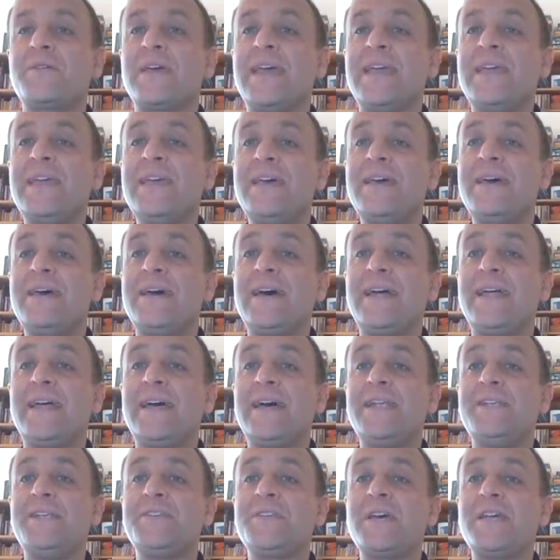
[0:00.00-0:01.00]
Okay.
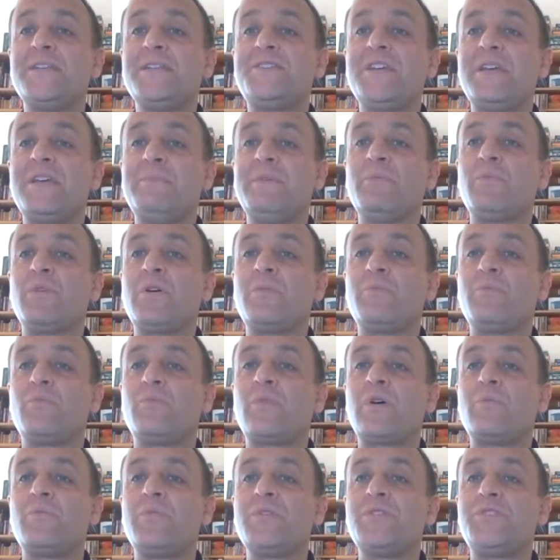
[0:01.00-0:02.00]
And Jamie,
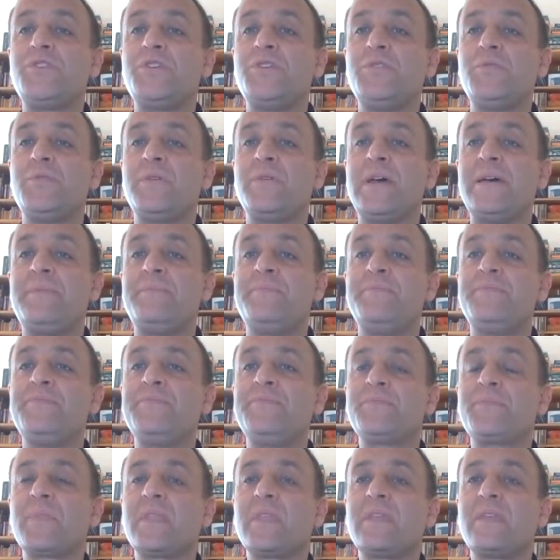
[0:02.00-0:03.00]
what would you
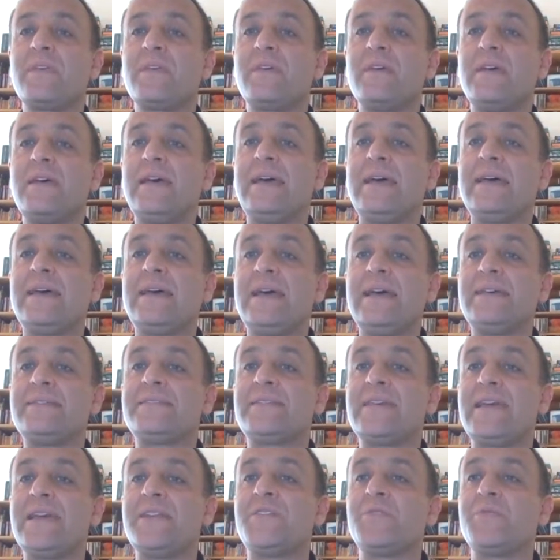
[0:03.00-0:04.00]

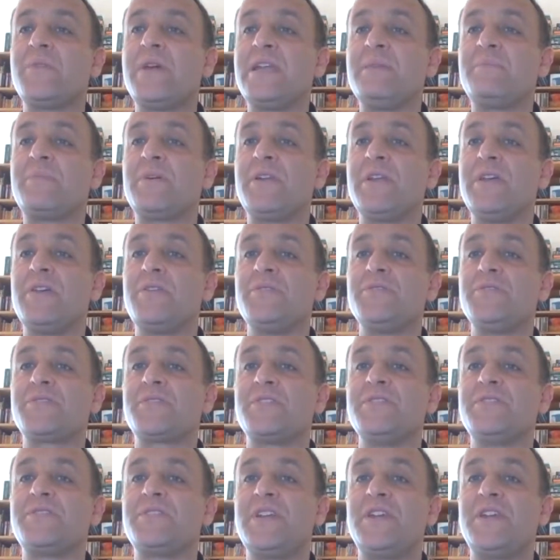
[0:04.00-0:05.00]
say to anybody who's
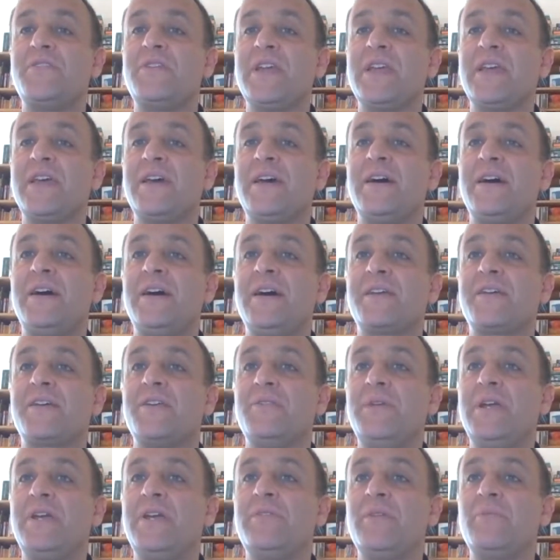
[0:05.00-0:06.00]
considering a
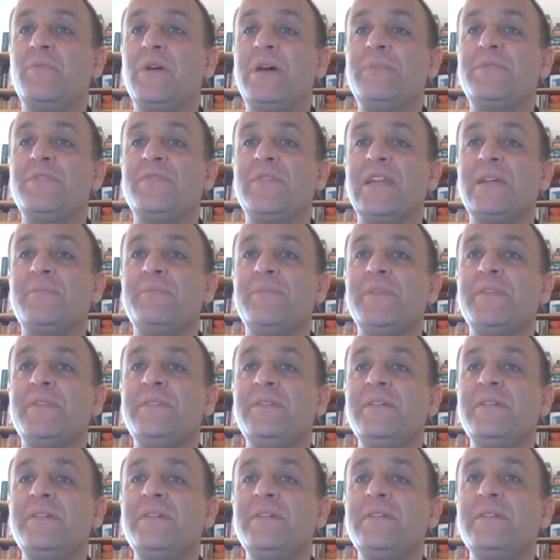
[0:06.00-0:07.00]
career in web development?
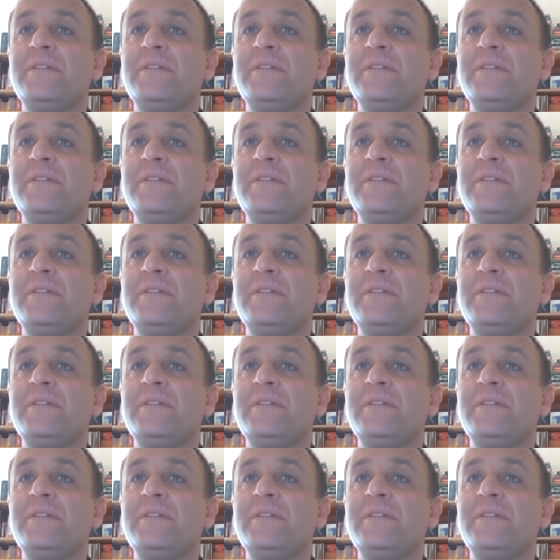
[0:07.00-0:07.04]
